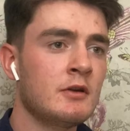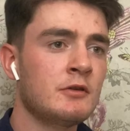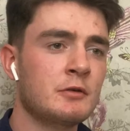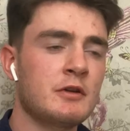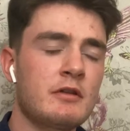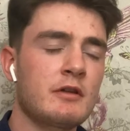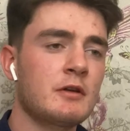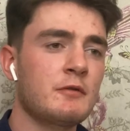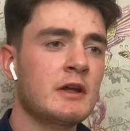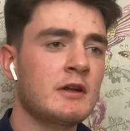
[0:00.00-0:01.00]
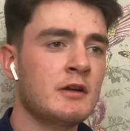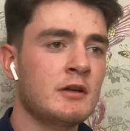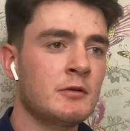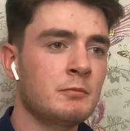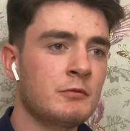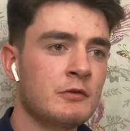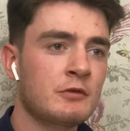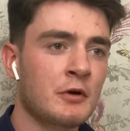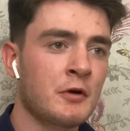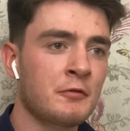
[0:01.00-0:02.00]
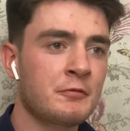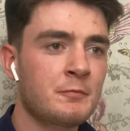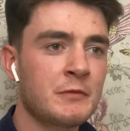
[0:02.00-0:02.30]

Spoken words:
So can you think of any sort of